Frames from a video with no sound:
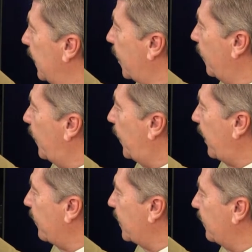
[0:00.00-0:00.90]
a
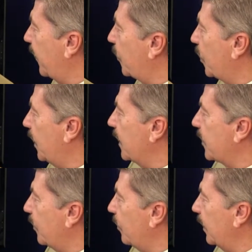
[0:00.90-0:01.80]
comparison of a
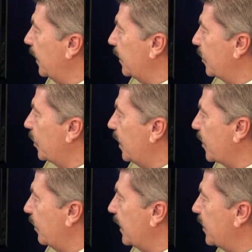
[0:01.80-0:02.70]
triazole and a
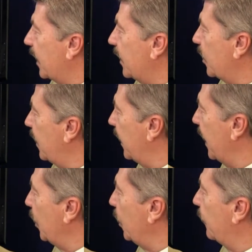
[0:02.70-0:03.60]
triazole S D H I,
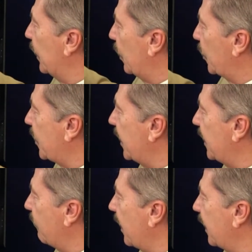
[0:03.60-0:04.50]
you've lost
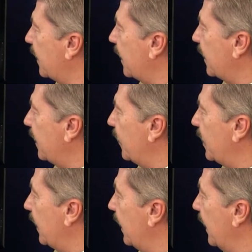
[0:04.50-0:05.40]
this eradicant
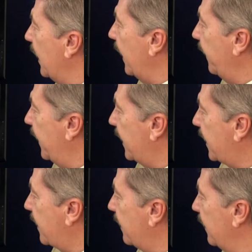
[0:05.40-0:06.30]
activity. And
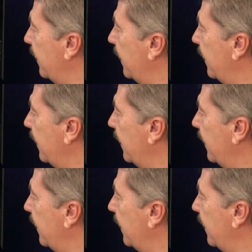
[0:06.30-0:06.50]
this